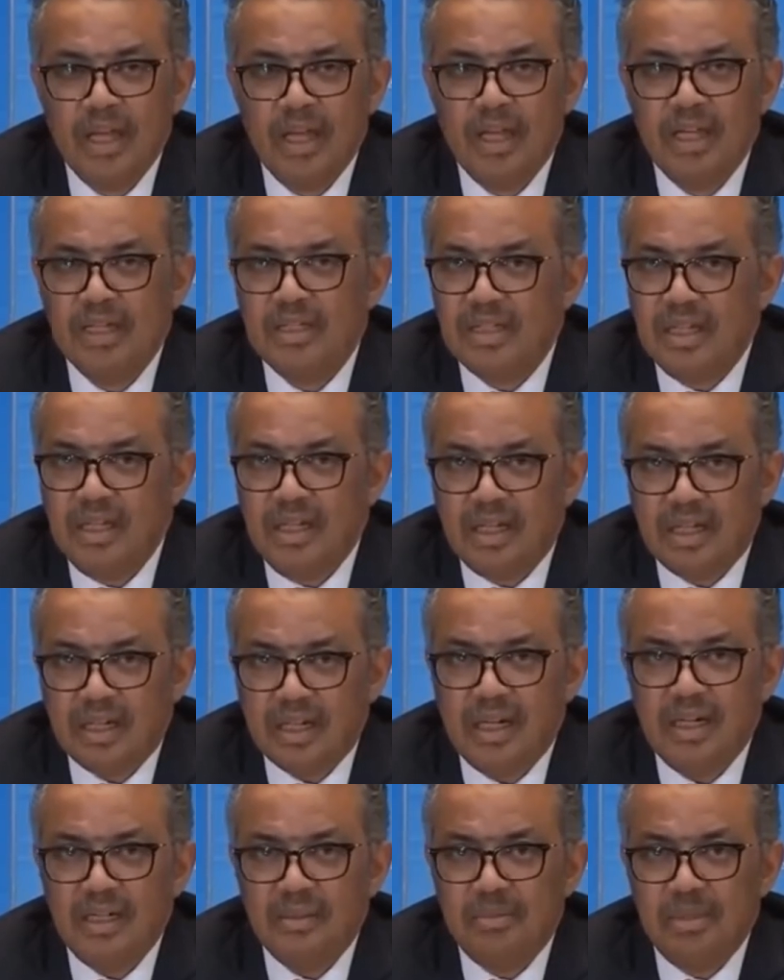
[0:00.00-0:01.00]
It's
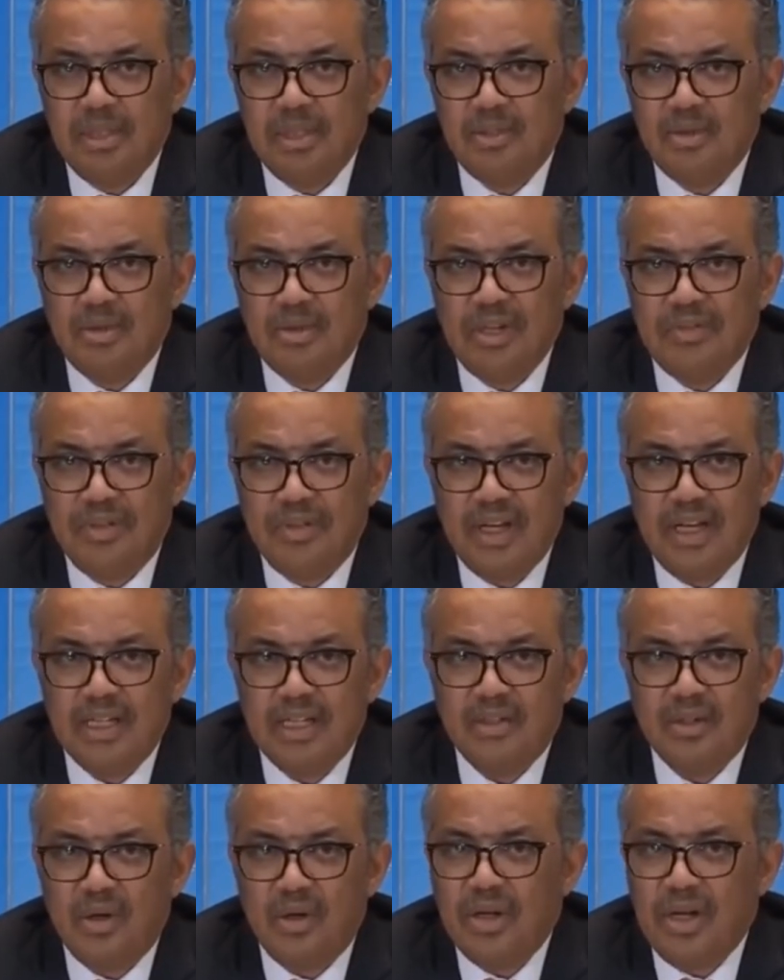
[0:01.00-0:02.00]
incredible to
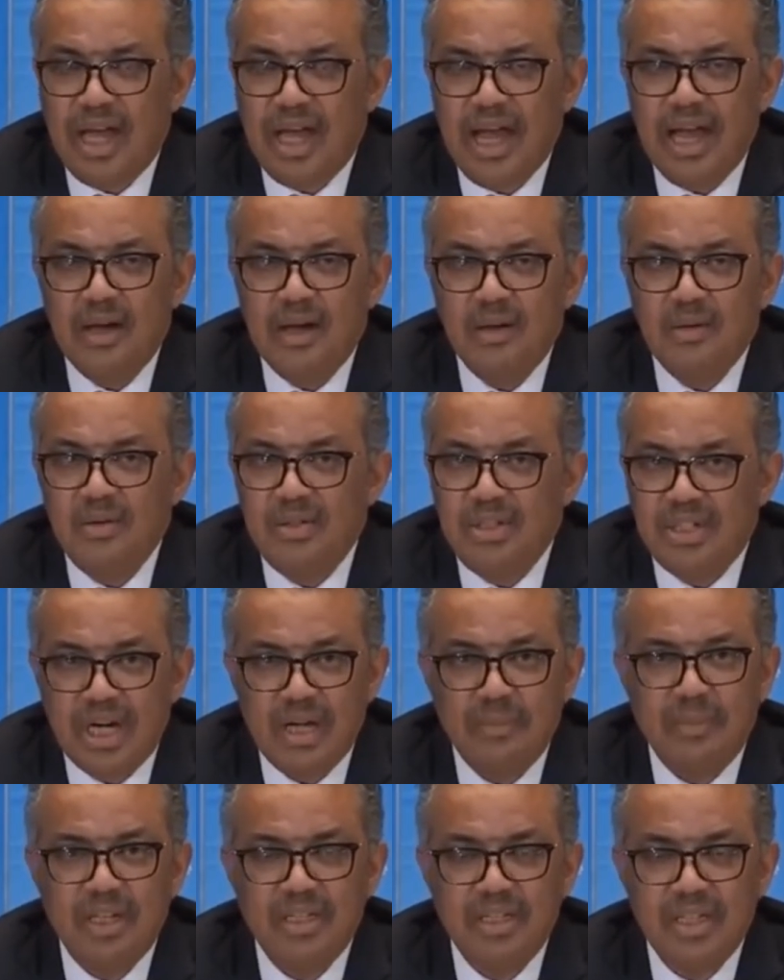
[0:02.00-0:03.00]
reflect on how
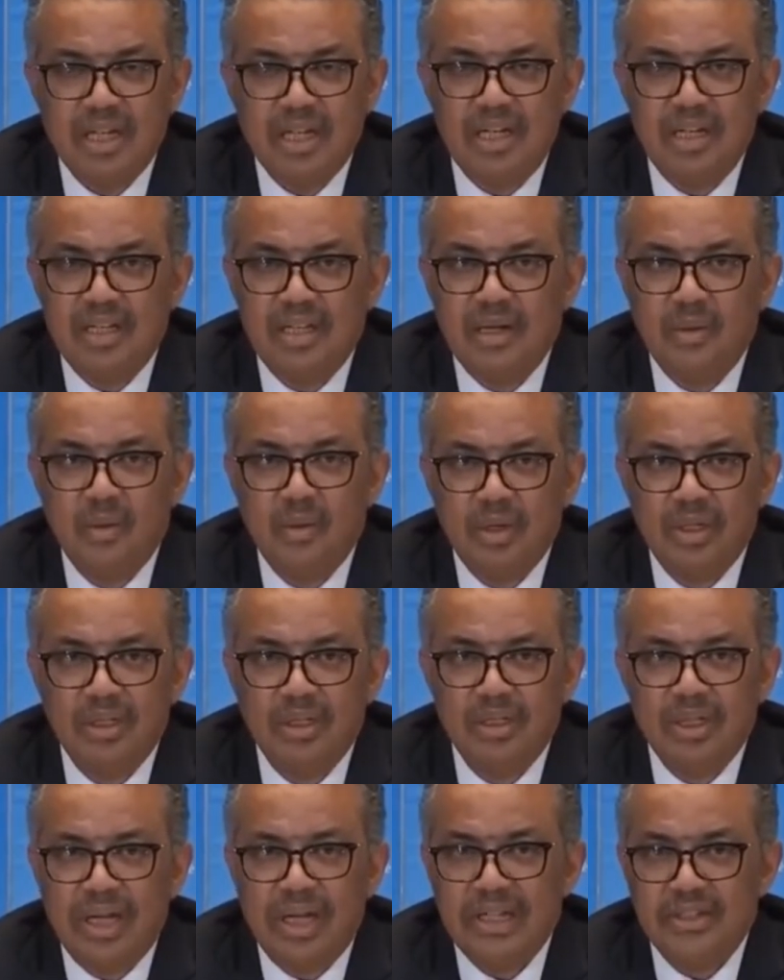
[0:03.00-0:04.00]
dramatically the
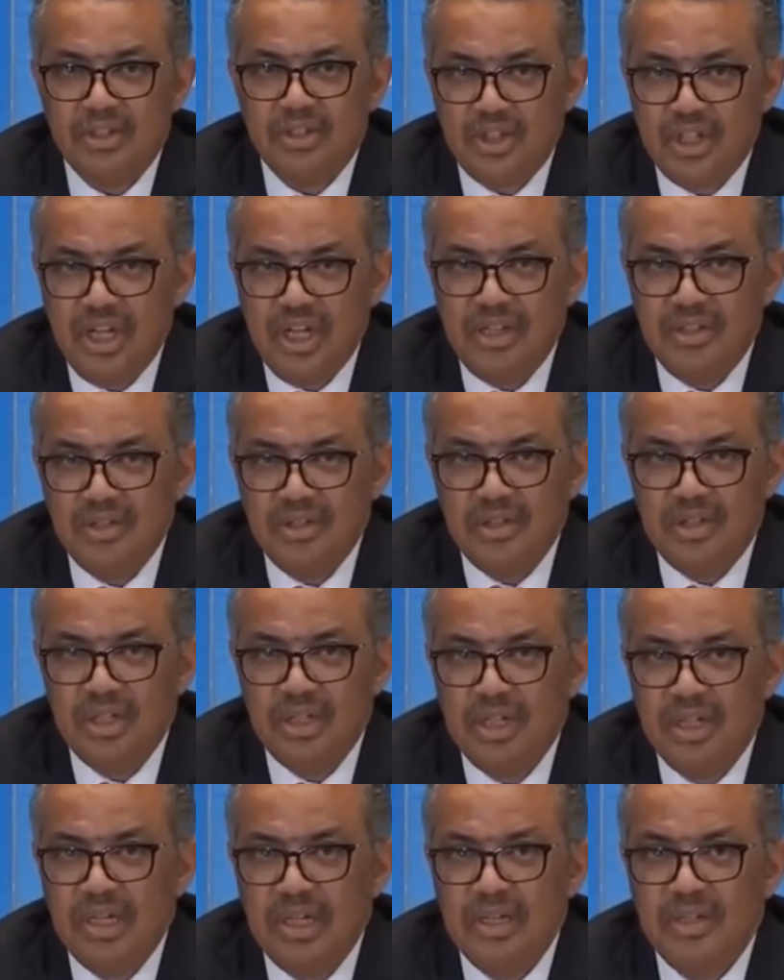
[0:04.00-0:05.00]
world has changed
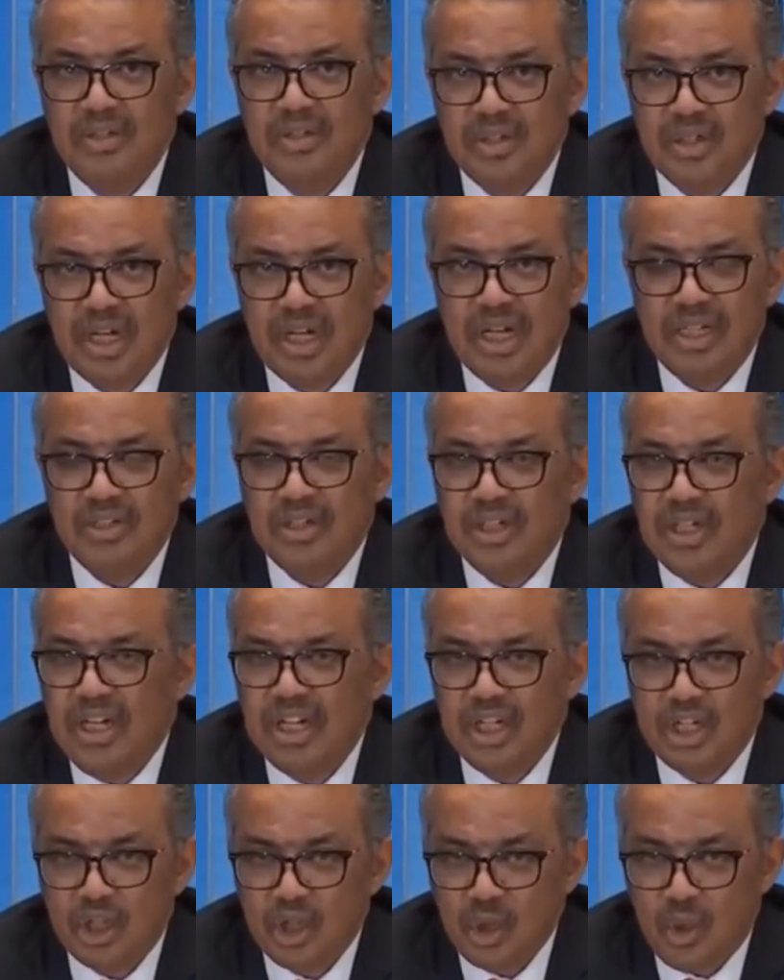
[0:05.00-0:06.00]
in such a
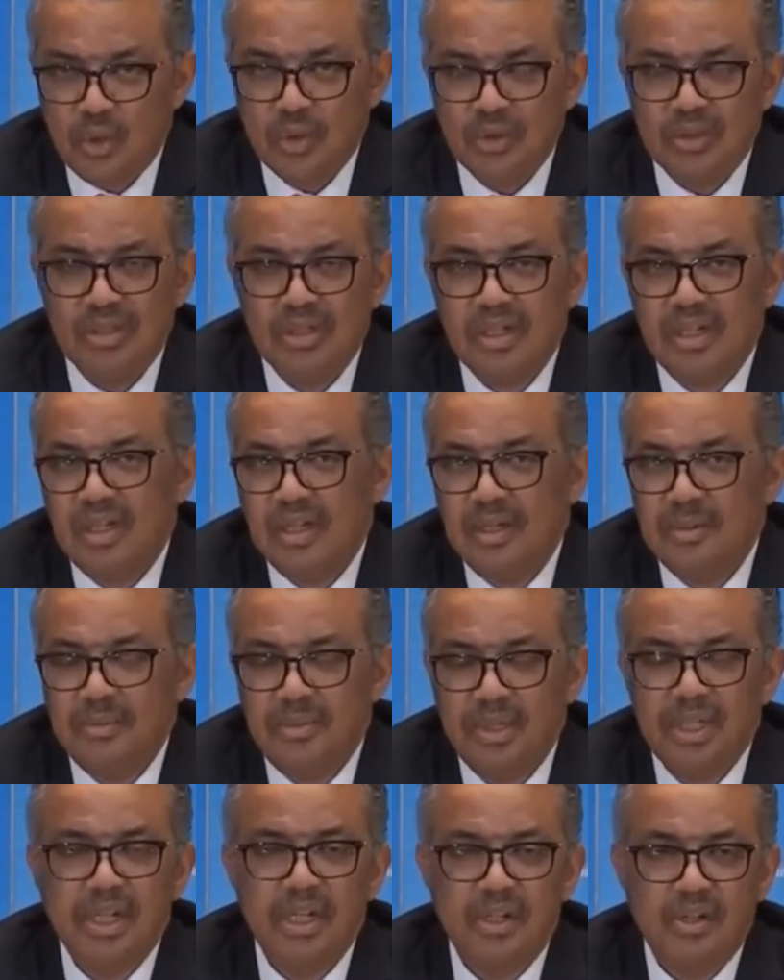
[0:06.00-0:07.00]
short
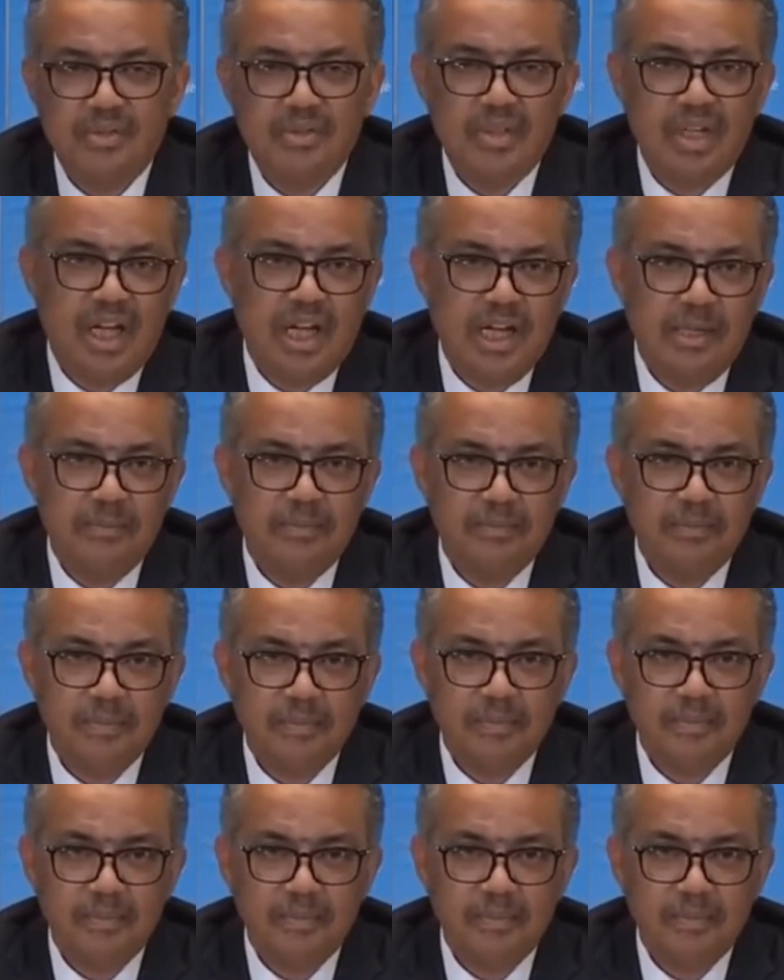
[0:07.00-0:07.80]
period of time.